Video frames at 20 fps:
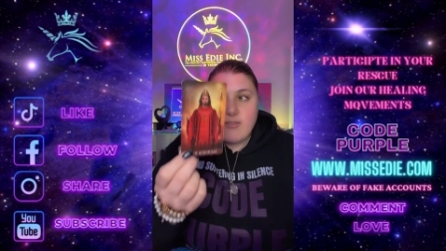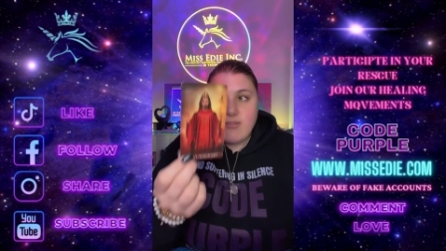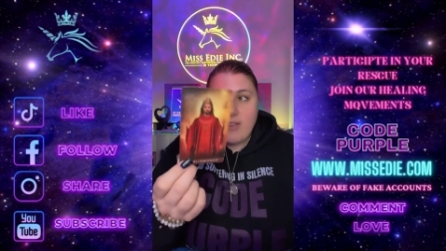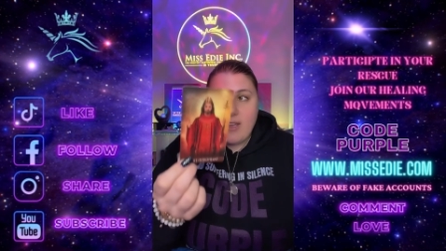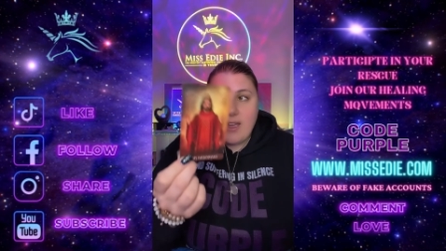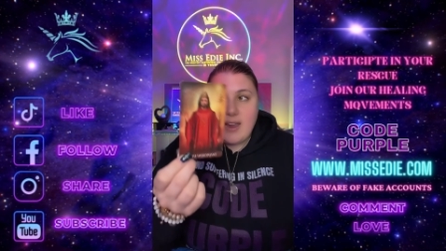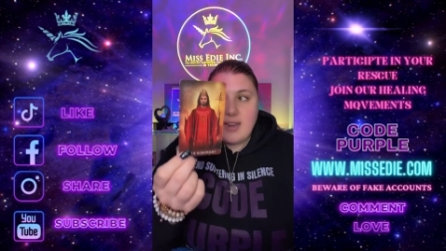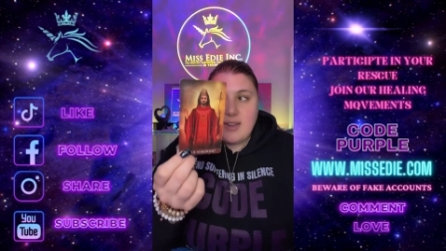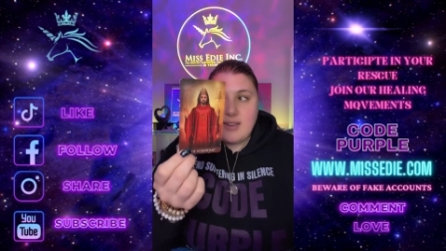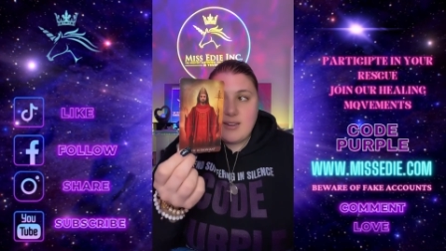
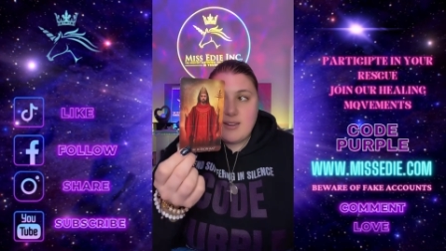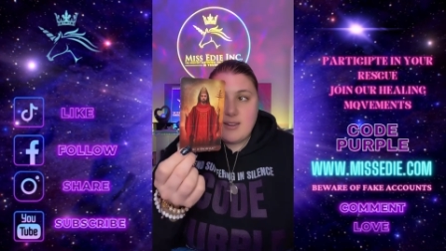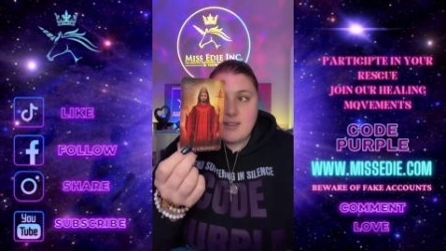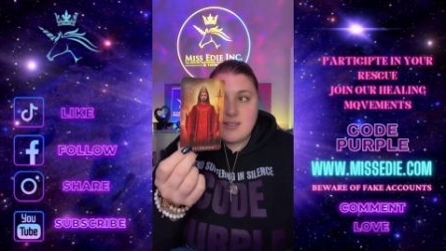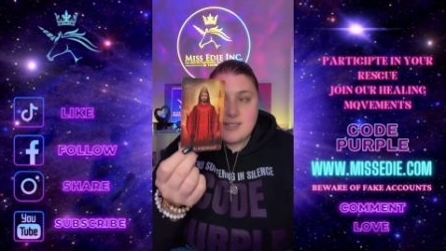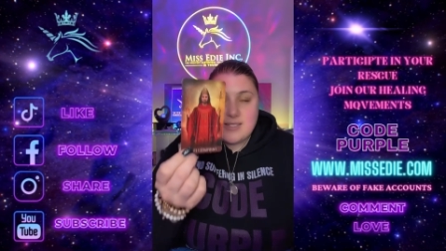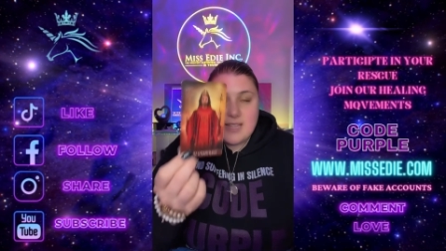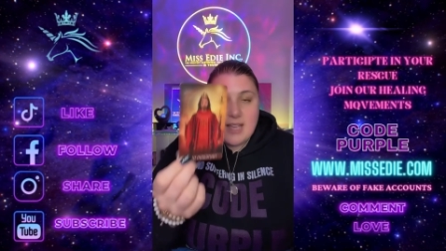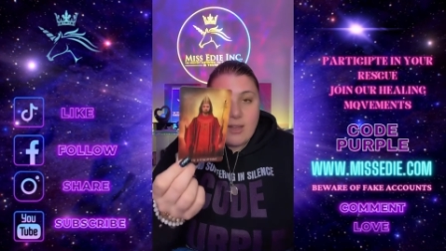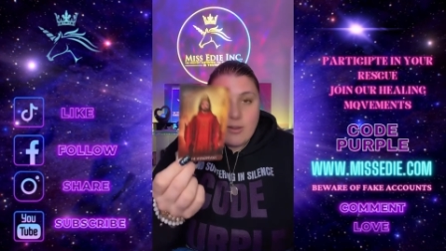find
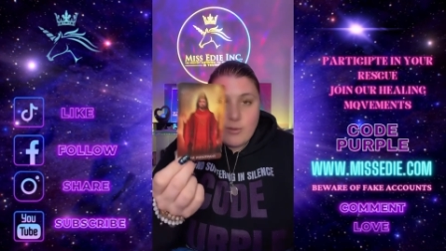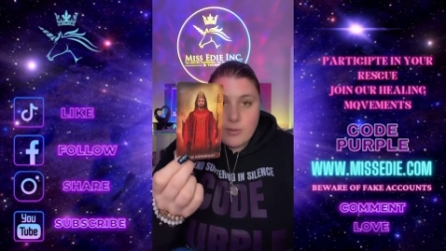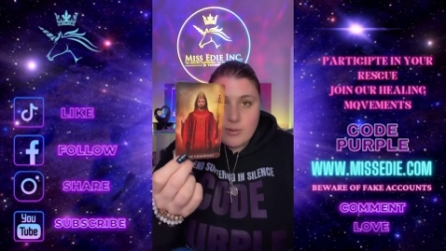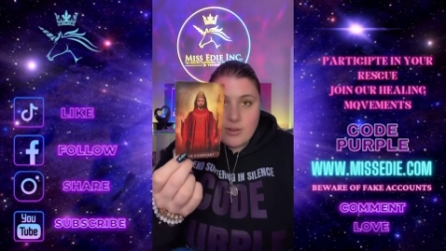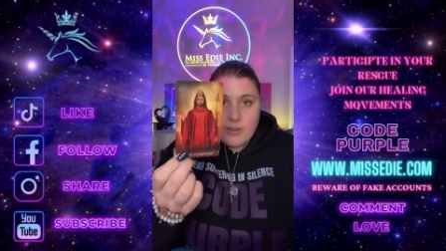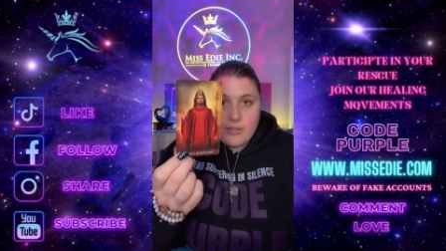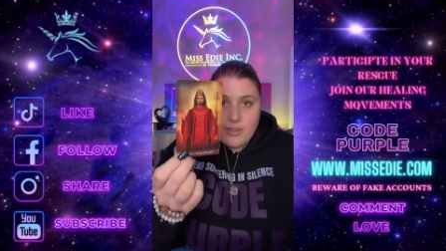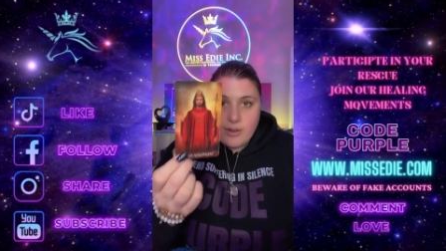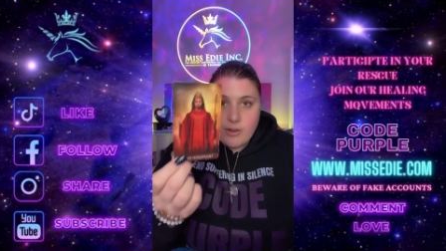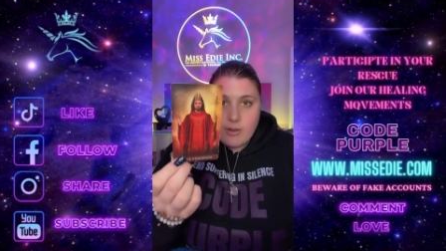
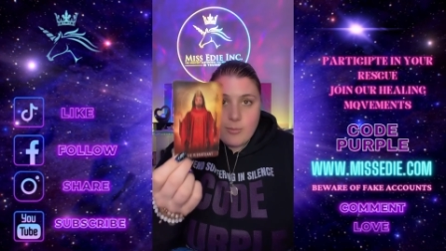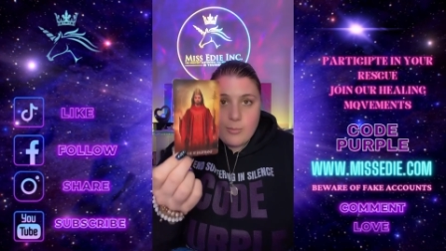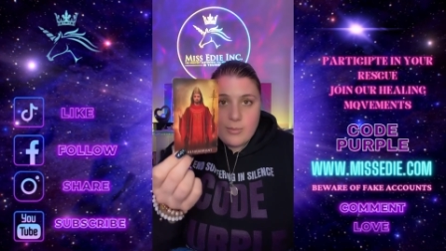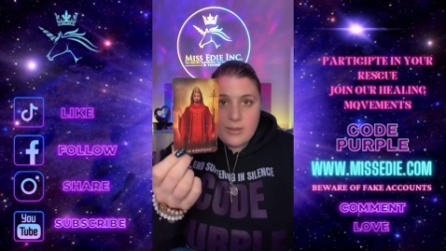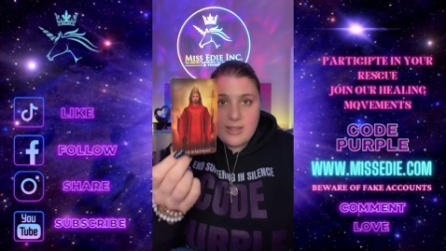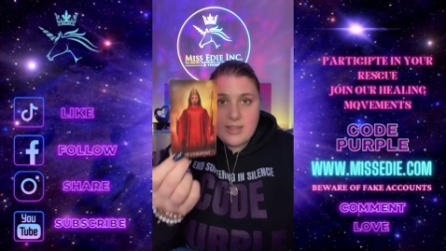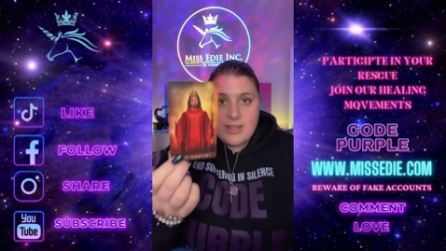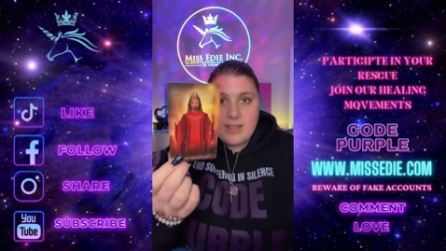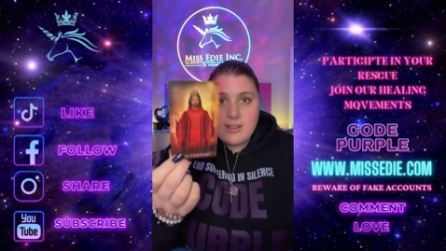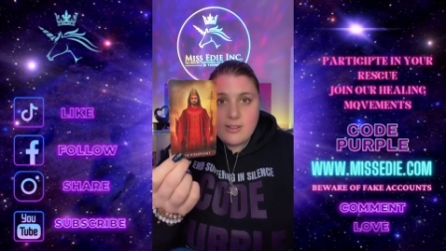sound
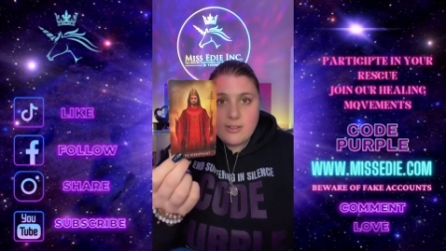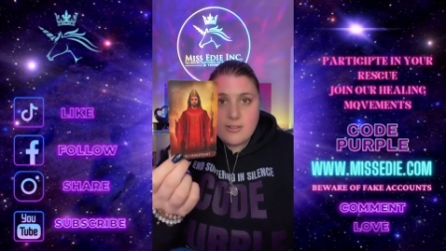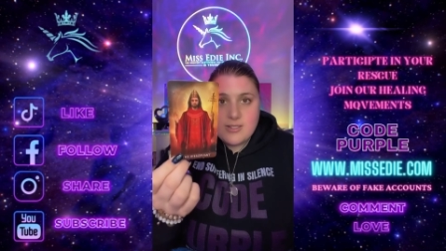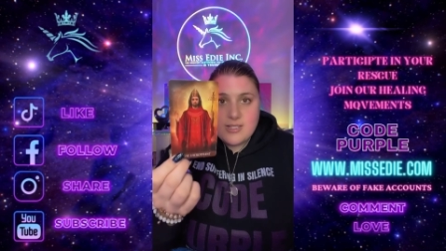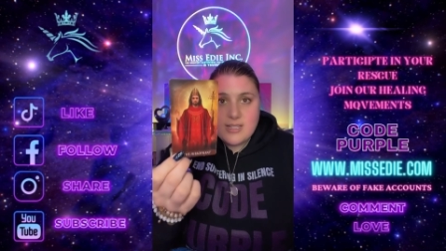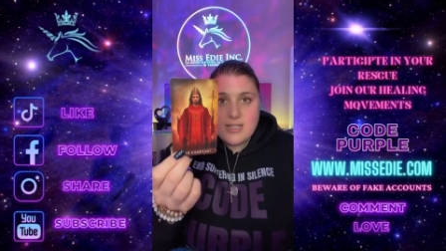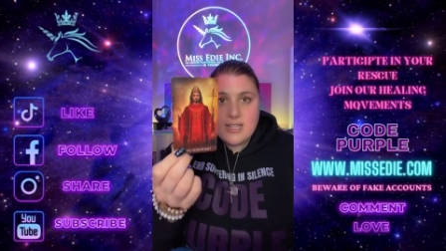therapy healers.